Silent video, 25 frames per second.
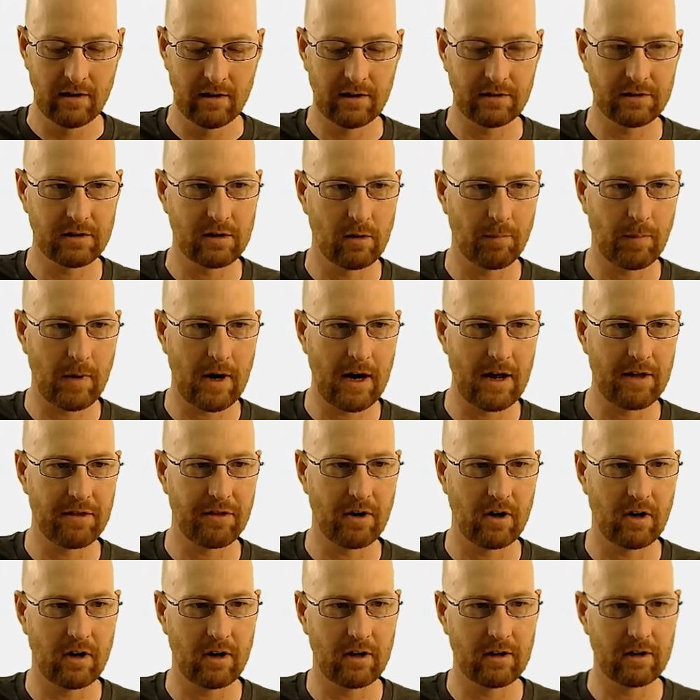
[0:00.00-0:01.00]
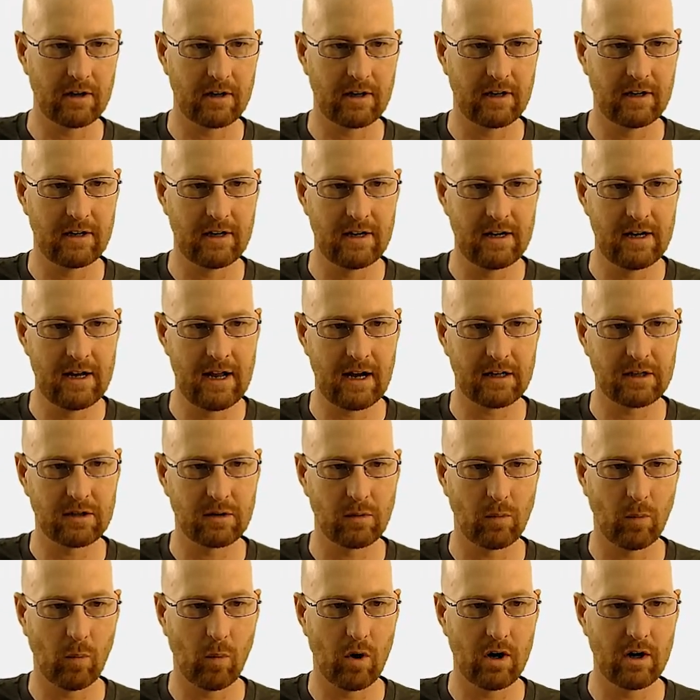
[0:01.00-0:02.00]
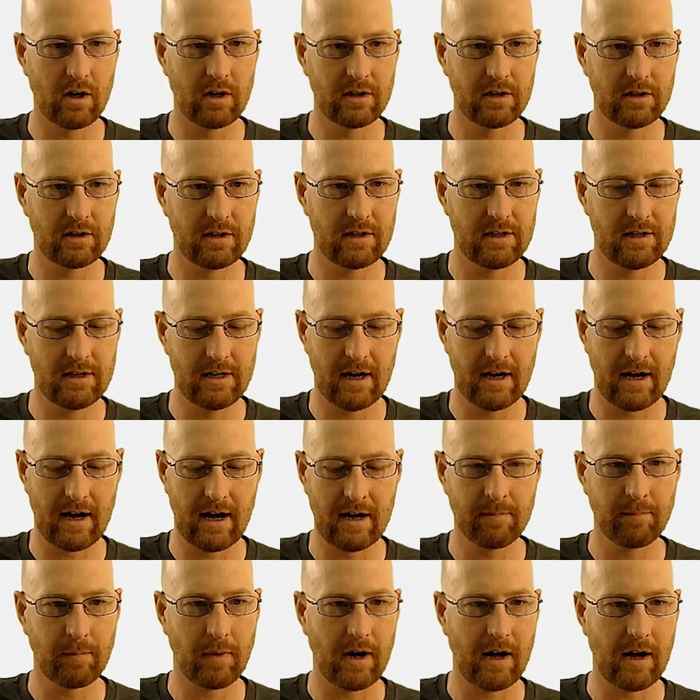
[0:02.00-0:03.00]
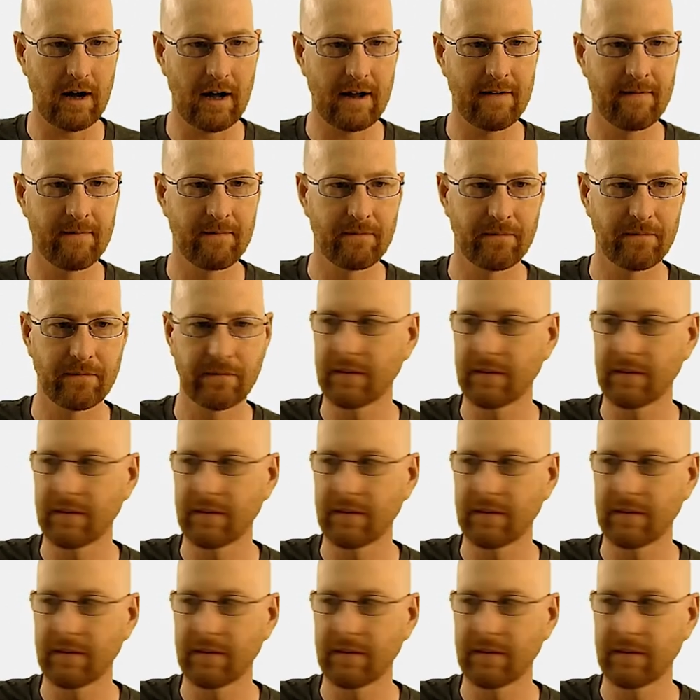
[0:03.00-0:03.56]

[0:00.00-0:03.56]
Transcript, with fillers: Let's go Python connect one dot py.